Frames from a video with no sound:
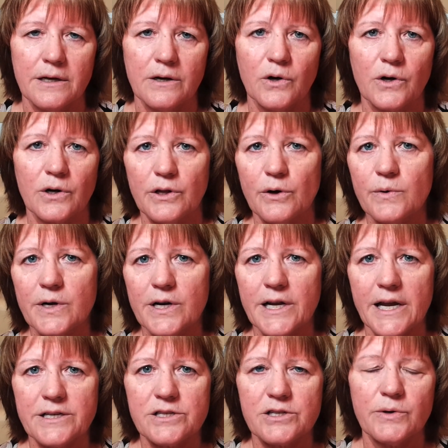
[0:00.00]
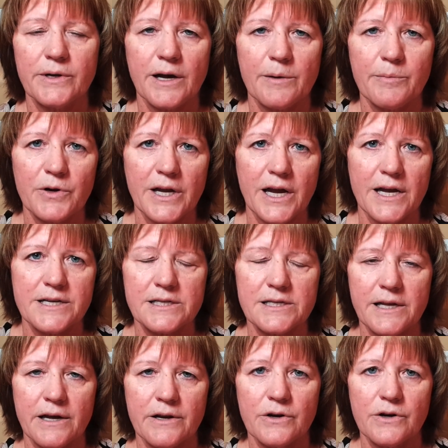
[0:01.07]
or a lowercase to an uppercase
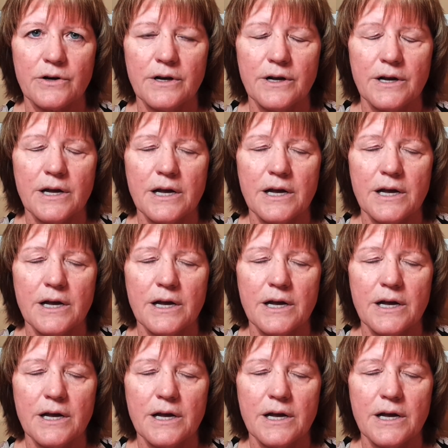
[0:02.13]
letter.